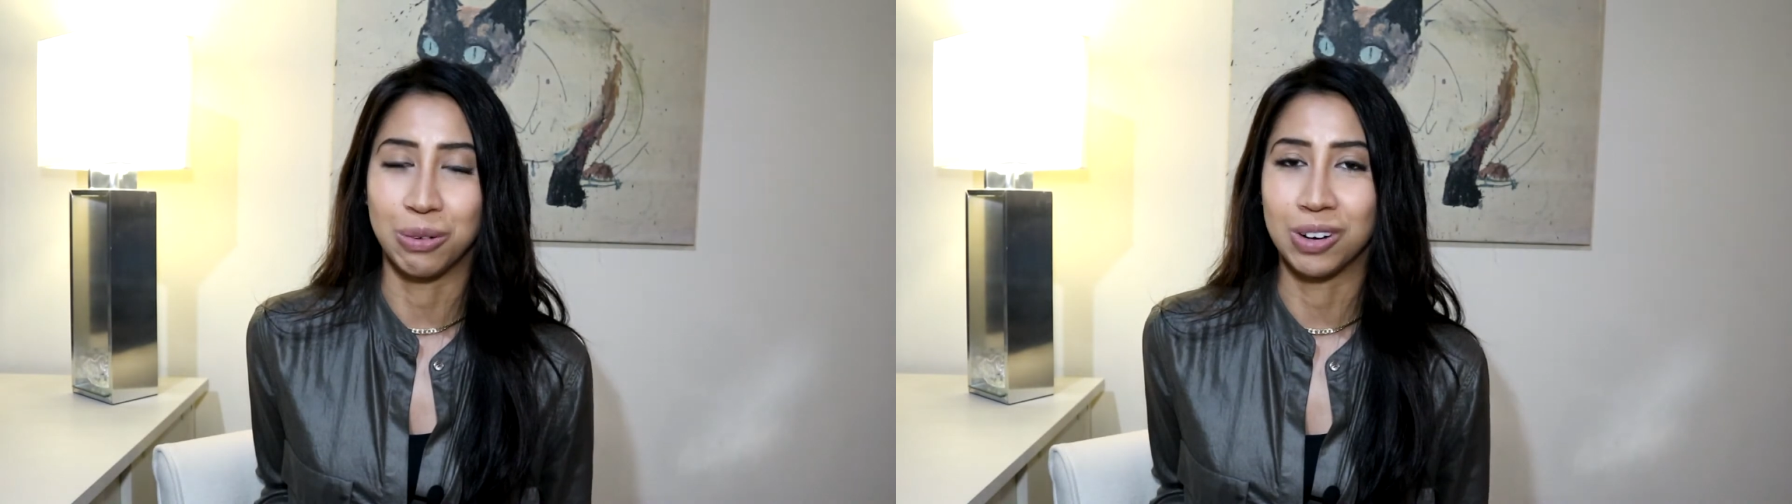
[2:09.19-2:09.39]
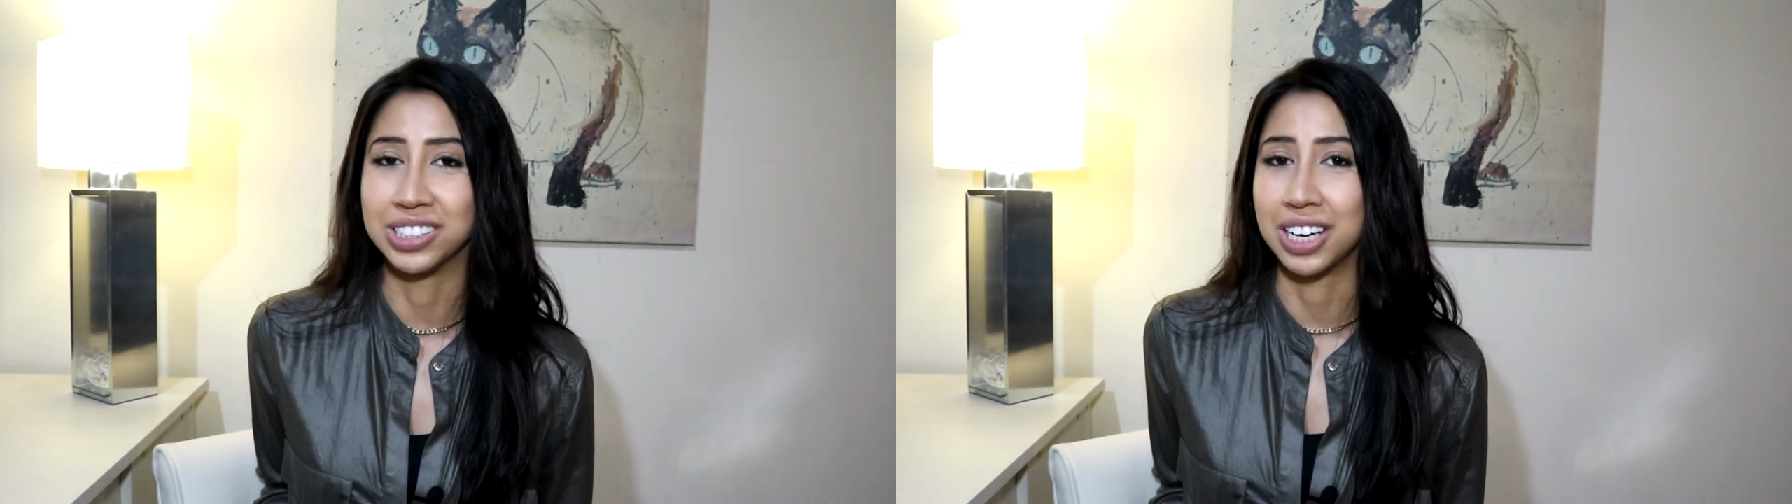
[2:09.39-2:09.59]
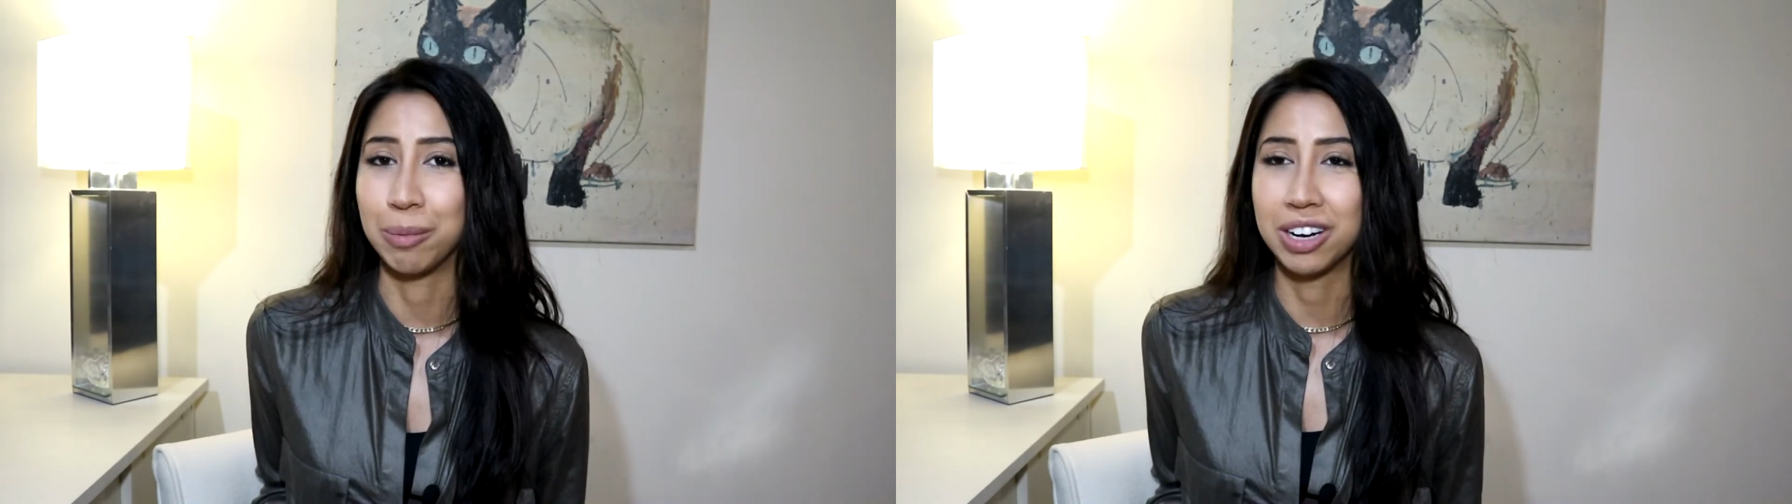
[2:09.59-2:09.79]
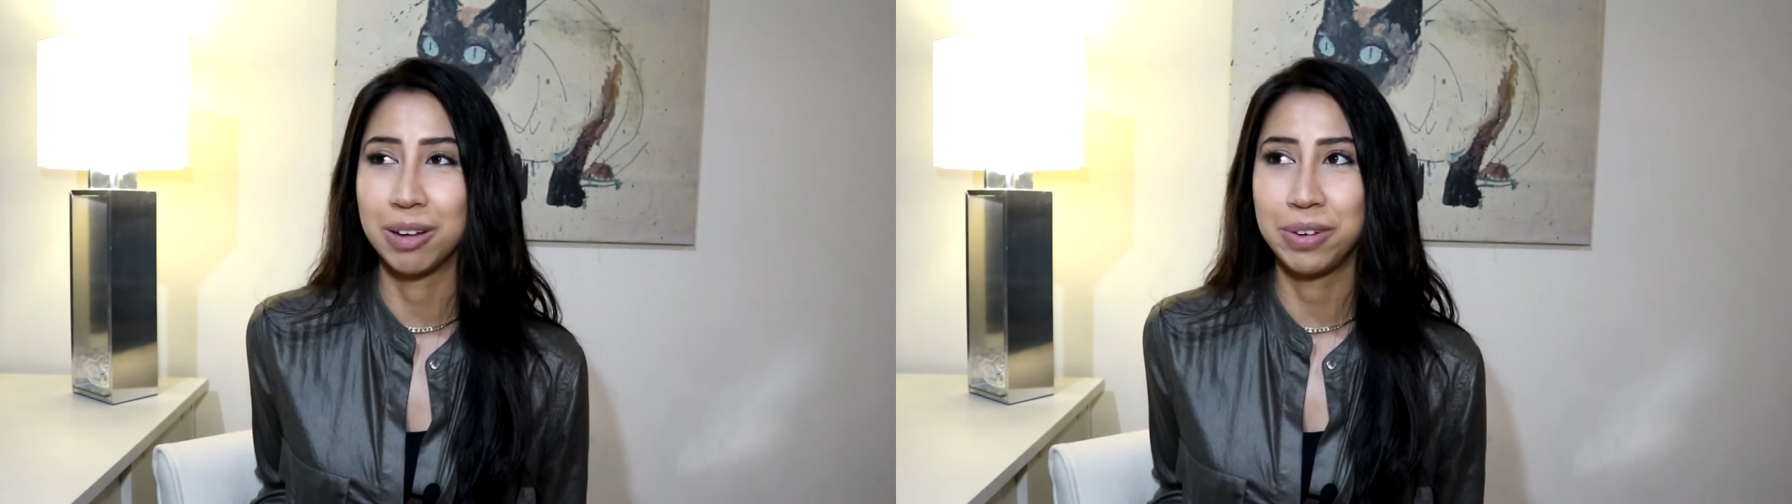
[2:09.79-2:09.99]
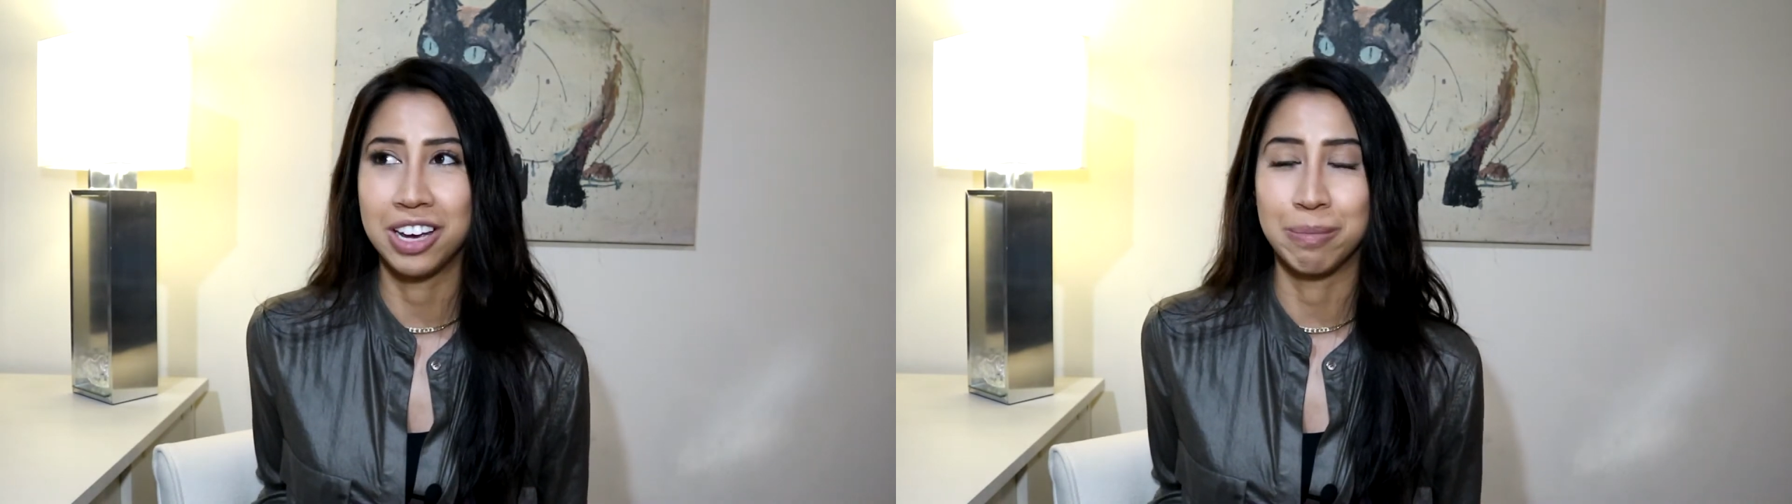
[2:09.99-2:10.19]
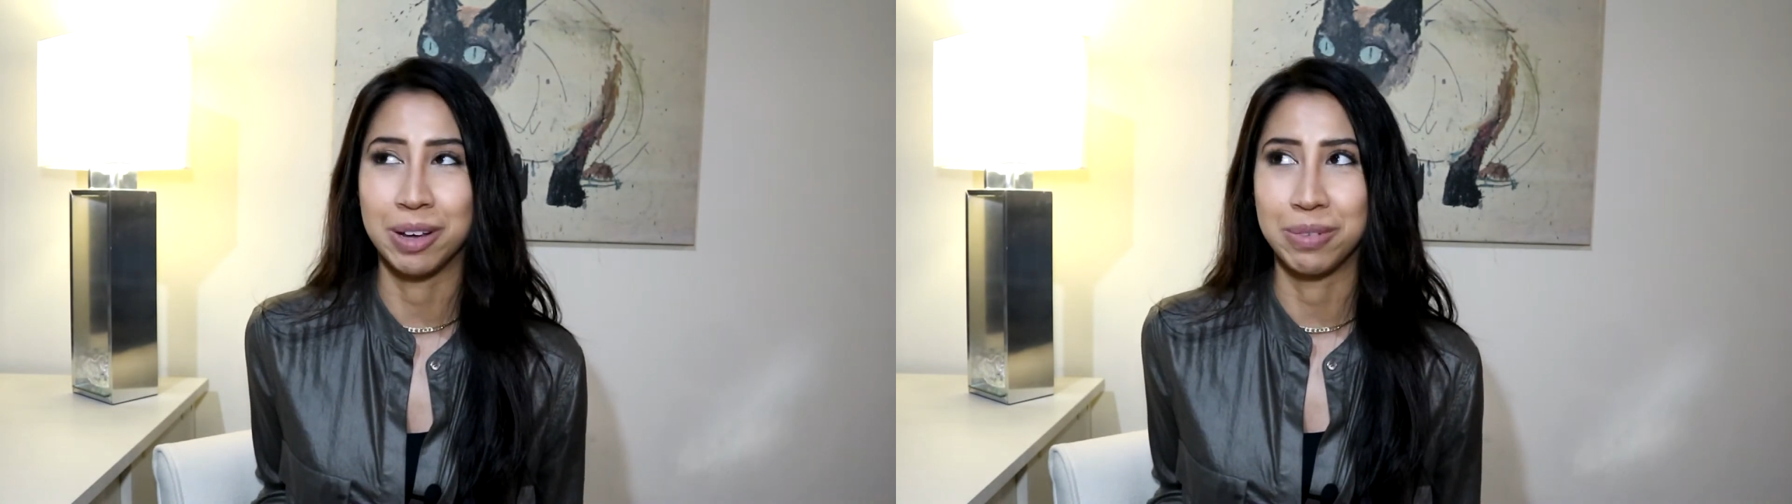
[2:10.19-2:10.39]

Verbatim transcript: whereas I'm gonna be in my